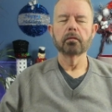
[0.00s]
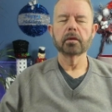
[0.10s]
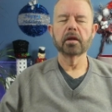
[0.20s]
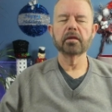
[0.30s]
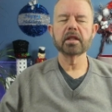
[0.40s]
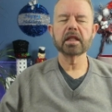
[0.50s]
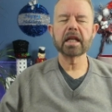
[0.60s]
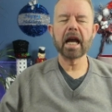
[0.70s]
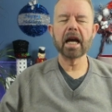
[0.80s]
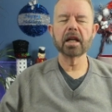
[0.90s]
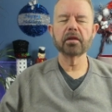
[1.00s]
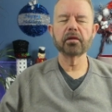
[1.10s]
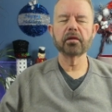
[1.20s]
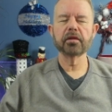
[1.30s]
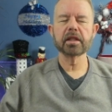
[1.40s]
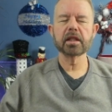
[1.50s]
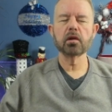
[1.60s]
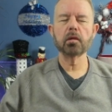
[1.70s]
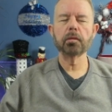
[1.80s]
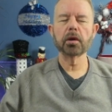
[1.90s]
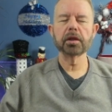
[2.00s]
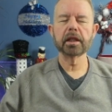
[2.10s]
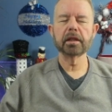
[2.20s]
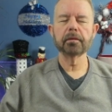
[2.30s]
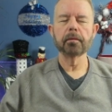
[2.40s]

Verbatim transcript: Give a scan of your physical body